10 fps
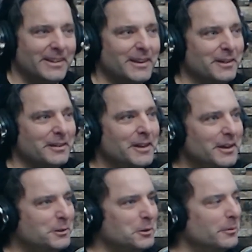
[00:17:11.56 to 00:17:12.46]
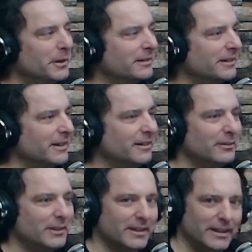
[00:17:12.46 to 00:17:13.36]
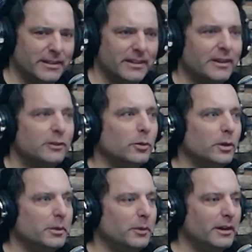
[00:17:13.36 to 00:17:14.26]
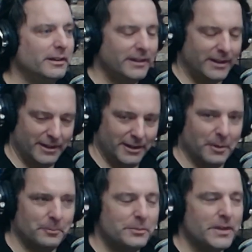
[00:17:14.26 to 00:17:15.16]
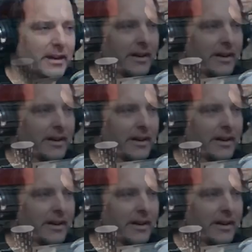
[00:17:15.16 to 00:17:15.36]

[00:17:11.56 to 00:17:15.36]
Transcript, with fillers: and then two minutes later i'd be like 21 yep